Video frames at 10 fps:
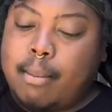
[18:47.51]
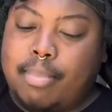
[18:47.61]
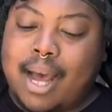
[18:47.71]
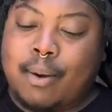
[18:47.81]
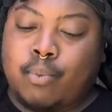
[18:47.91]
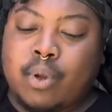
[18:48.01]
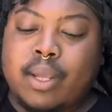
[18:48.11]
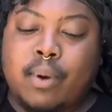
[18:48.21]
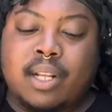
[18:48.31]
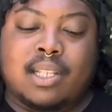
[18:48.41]
But I really
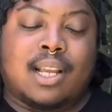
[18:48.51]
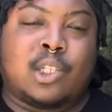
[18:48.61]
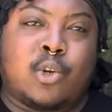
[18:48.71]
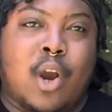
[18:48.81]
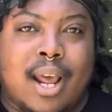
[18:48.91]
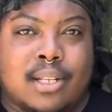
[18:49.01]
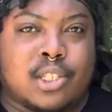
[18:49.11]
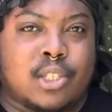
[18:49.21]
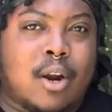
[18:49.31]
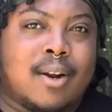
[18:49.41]
want to try to
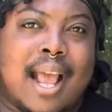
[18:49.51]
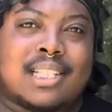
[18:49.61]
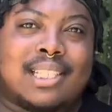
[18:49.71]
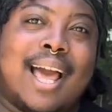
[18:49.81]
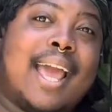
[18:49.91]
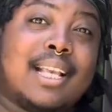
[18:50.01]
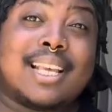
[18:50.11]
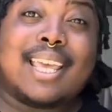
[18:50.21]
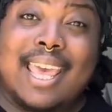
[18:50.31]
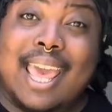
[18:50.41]
start as light as
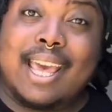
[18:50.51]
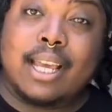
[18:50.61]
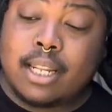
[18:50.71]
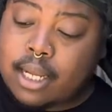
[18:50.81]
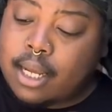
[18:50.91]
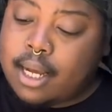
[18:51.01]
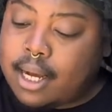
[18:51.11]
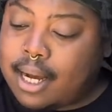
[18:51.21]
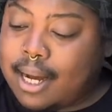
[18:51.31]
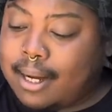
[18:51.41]
I can,
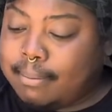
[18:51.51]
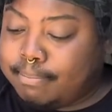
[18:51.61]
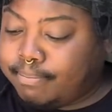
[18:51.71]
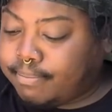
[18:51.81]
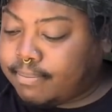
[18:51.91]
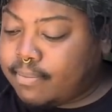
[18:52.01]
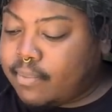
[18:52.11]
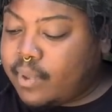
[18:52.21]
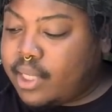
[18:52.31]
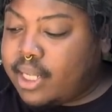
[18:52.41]

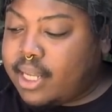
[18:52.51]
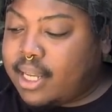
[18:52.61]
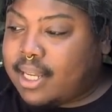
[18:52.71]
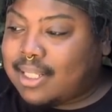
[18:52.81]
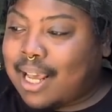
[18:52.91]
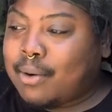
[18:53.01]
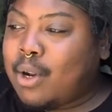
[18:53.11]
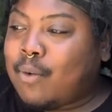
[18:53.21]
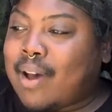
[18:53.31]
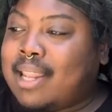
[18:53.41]
because I don't
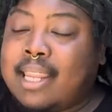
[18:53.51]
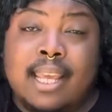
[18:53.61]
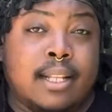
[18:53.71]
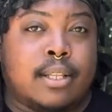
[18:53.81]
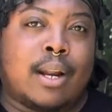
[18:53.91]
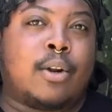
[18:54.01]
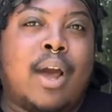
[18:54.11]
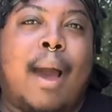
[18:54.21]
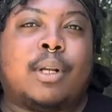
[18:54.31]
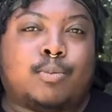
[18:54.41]
know
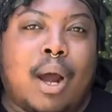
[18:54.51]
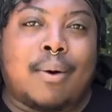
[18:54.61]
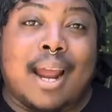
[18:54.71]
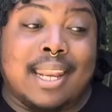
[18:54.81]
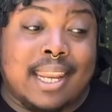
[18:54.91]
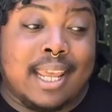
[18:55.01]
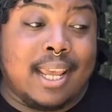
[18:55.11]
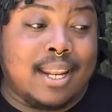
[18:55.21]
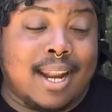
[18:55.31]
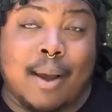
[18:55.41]
how much power I
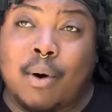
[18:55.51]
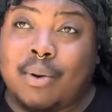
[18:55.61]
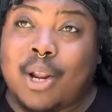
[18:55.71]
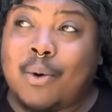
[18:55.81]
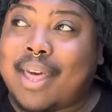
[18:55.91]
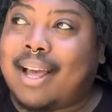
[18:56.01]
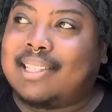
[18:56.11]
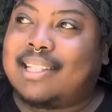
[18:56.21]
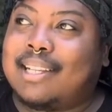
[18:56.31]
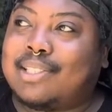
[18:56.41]
need, and I won't know that
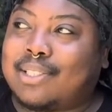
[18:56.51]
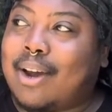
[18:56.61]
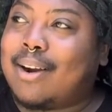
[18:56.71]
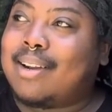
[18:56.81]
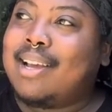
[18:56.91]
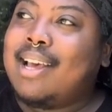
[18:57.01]
until I start.